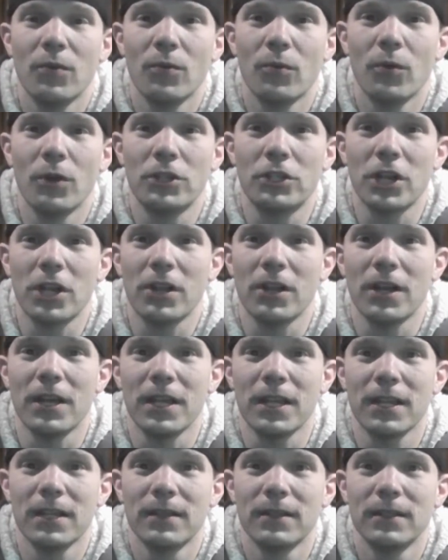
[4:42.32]
which I
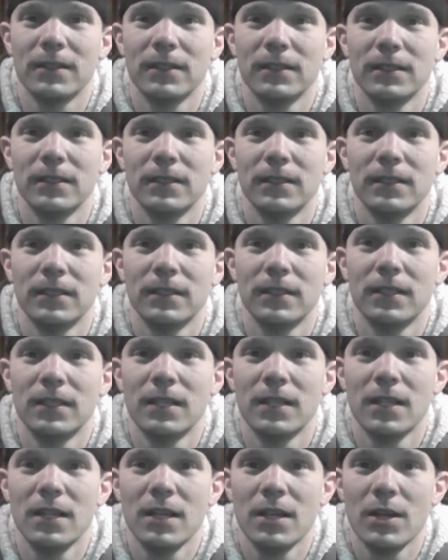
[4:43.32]
like.
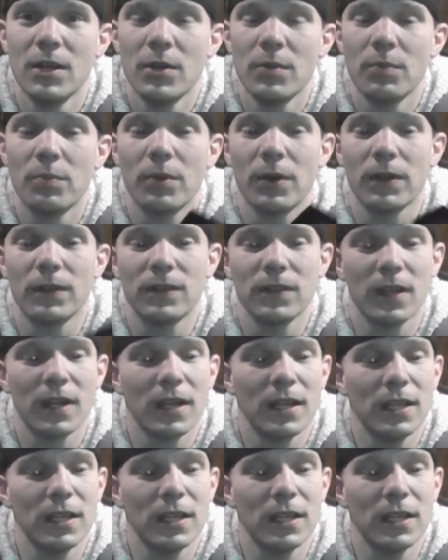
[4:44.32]
But,